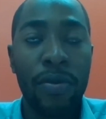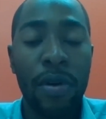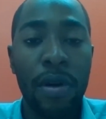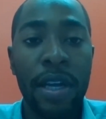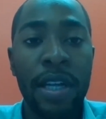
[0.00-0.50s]

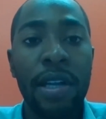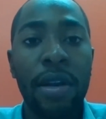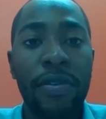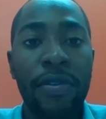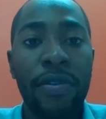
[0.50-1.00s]
uh, in the
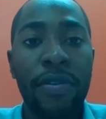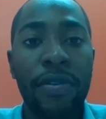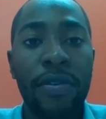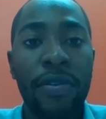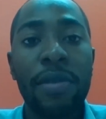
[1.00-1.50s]

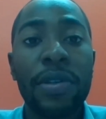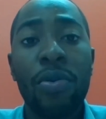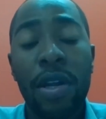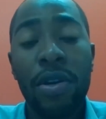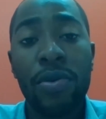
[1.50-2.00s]
liquefaction
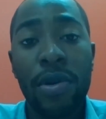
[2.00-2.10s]
process,